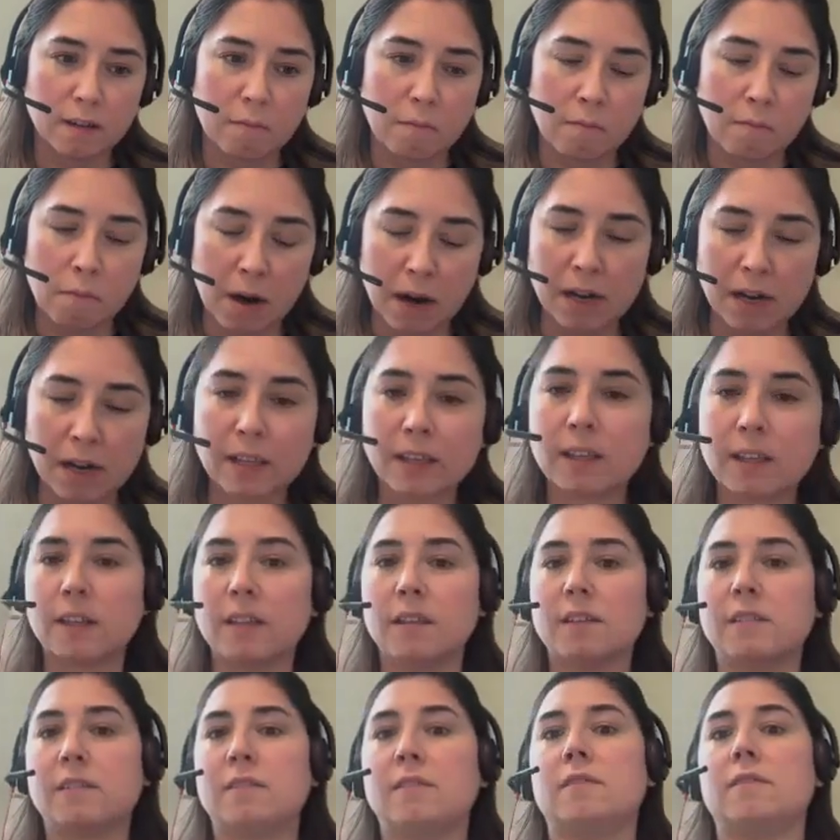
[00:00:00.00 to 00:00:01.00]

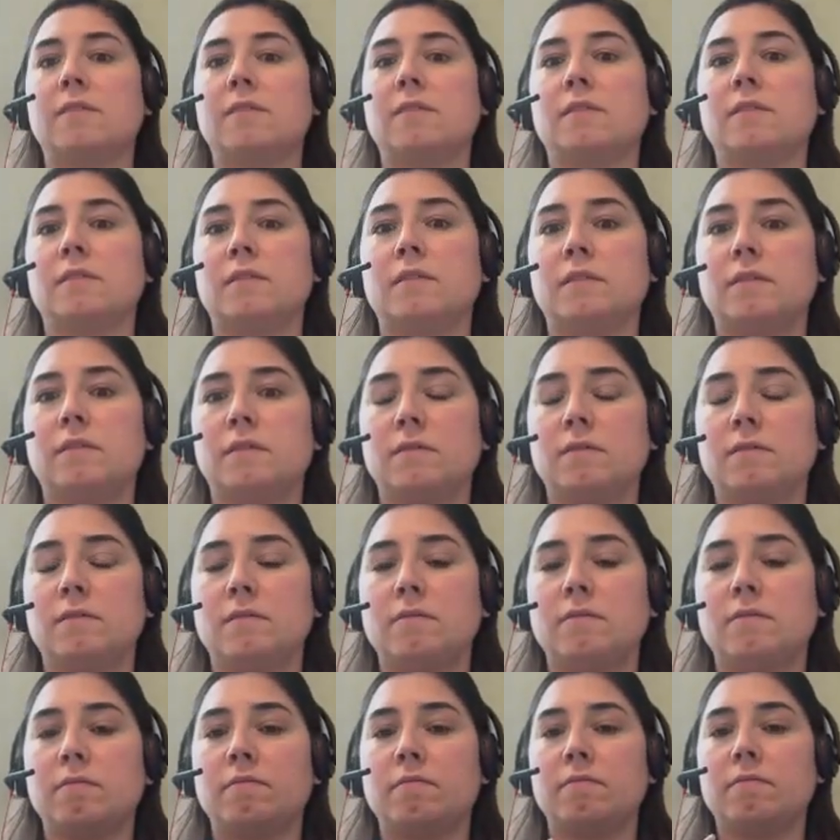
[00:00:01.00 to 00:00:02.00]
market
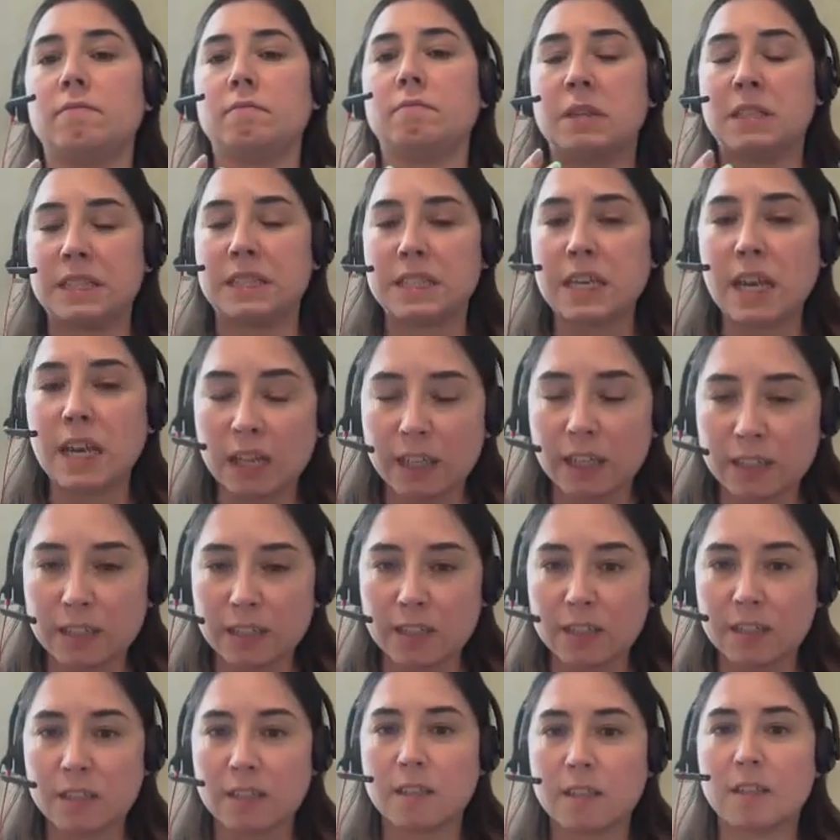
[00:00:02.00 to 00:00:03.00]

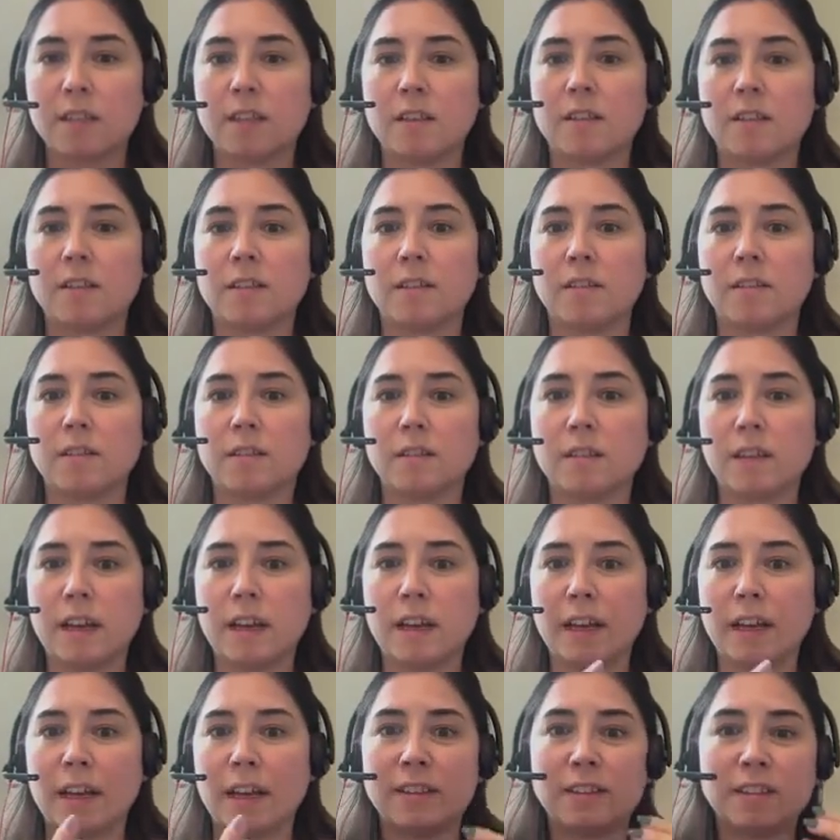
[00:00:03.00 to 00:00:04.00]
mentality,
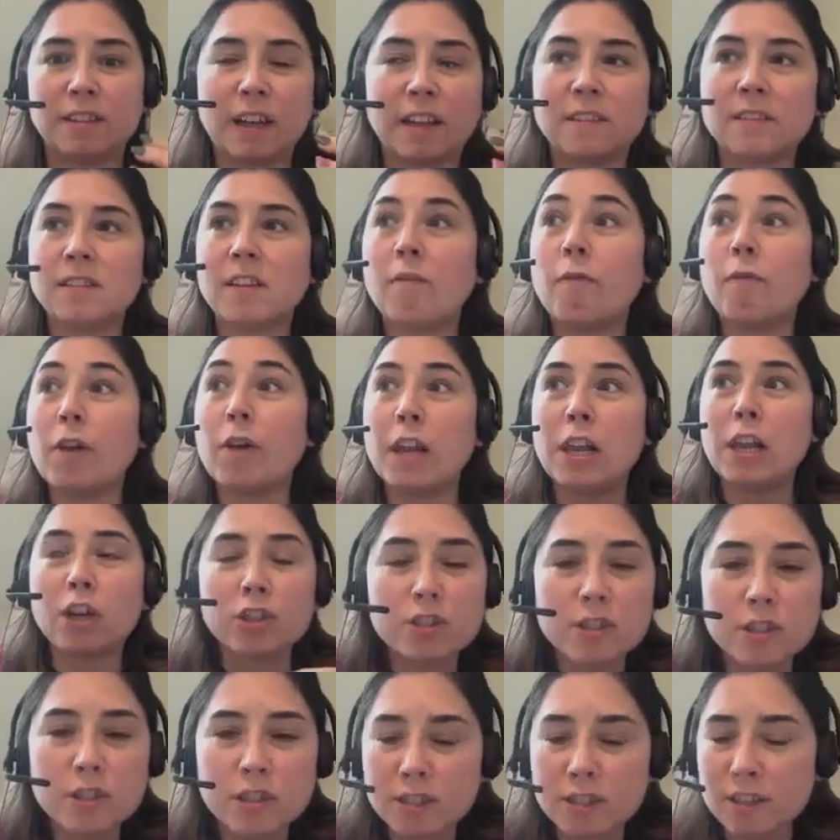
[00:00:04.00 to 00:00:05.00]
that and the
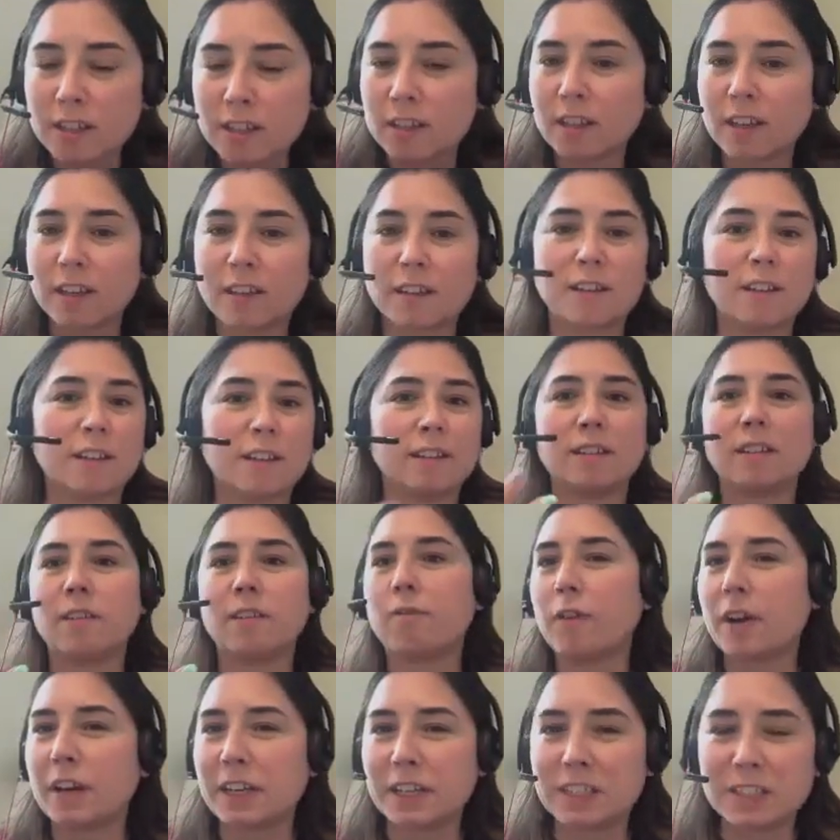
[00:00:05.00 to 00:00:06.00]
velocity that and
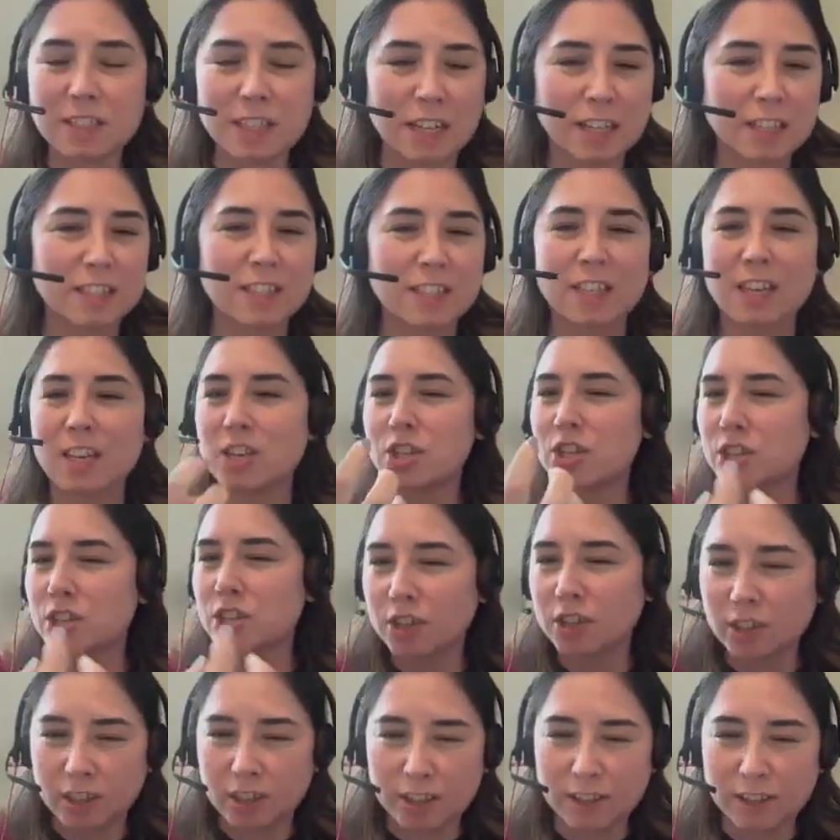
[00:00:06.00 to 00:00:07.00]
the
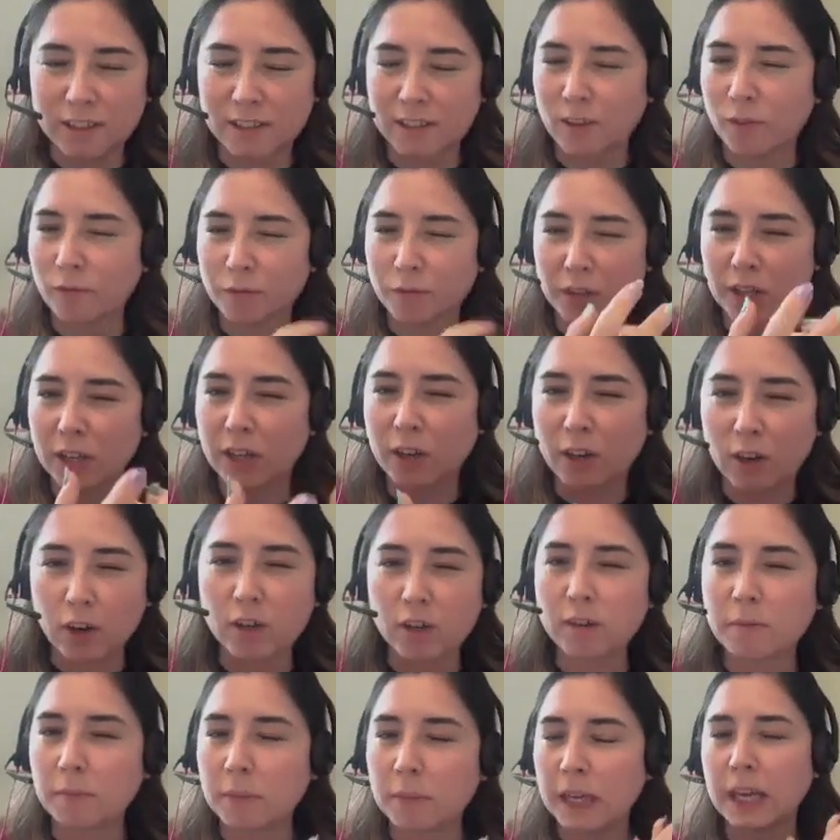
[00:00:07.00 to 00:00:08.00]
financialization and of the
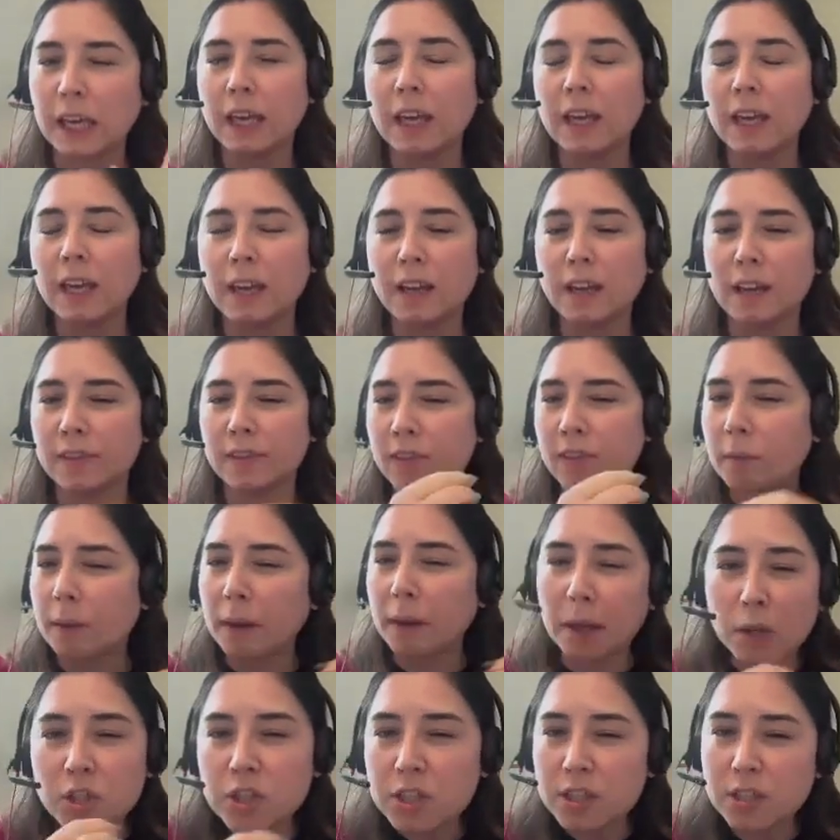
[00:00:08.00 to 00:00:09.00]
economy, and the
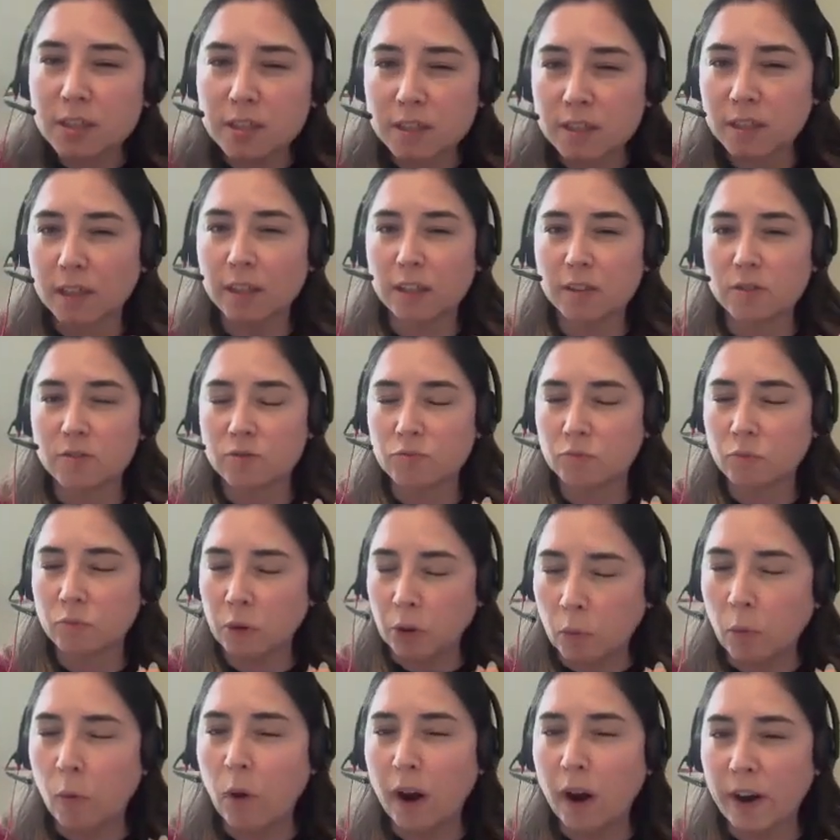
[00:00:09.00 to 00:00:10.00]
velocity that it
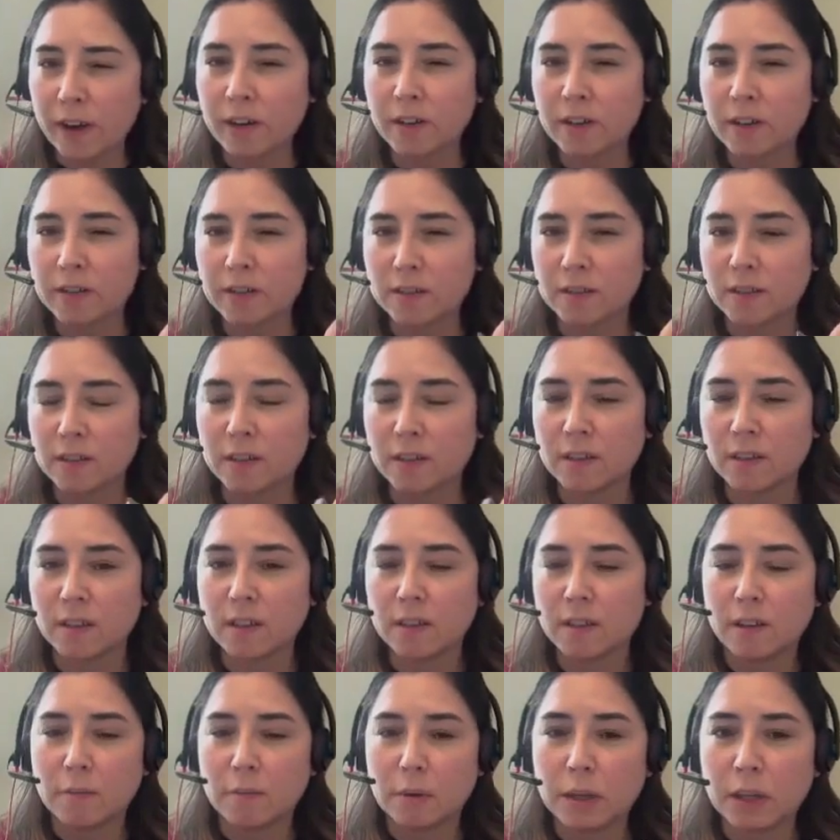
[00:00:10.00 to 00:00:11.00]
requires,
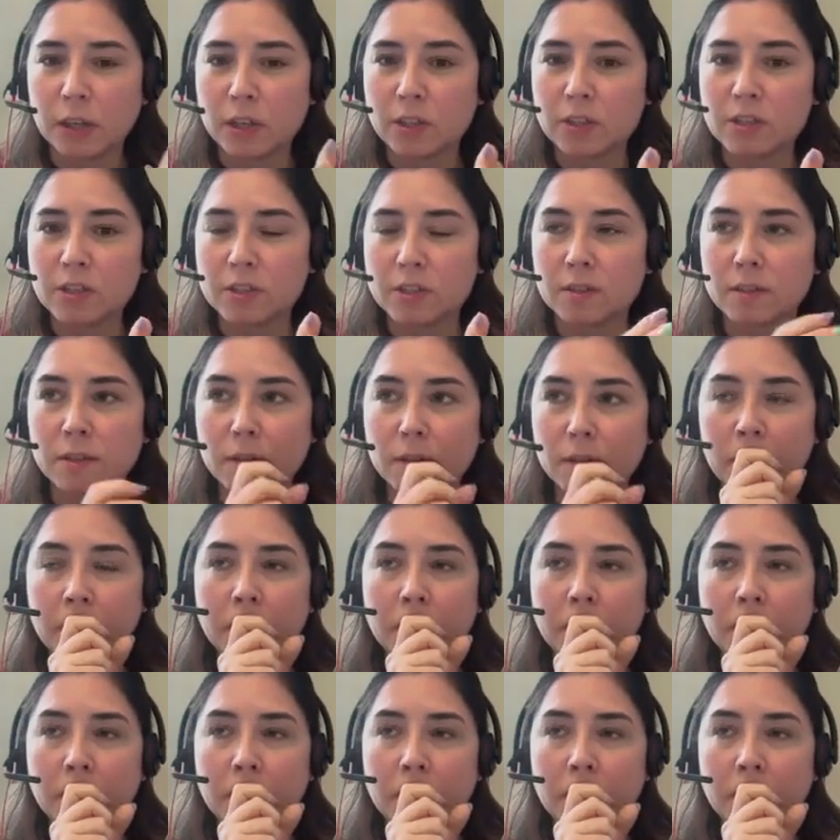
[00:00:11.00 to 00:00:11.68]
because